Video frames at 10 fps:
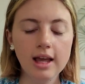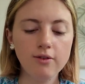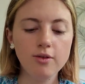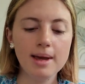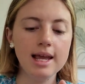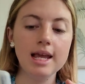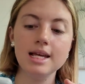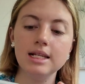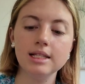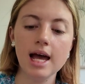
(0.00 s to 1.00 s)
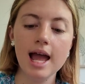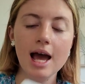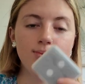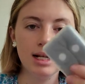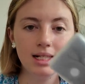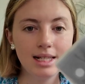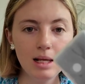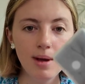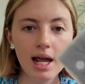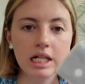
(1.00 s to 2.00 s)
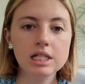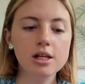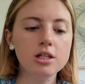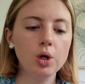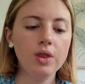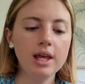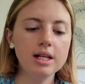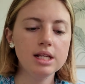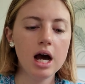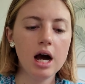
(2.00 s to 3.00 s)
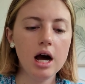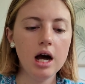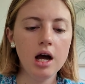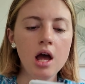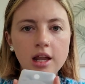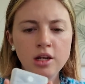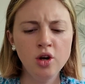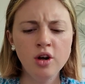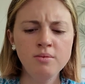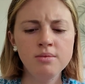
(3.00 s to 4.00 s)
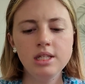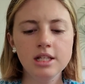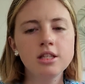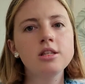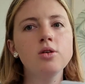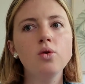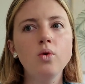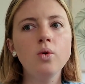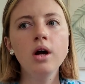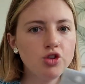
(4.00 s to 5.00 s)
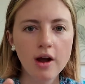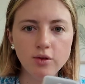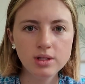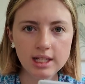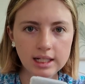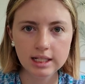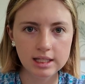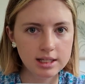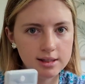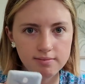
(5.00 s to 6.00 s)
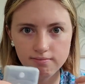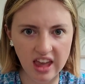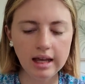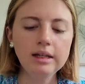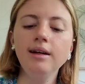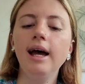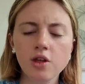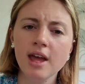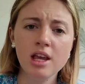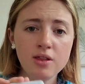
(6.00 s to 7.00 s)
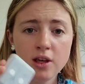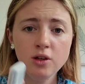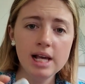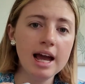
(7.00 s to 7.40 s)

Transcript: thing for me is I had my SeaBands. So these are a non-medicinal travel sickness thing. So they use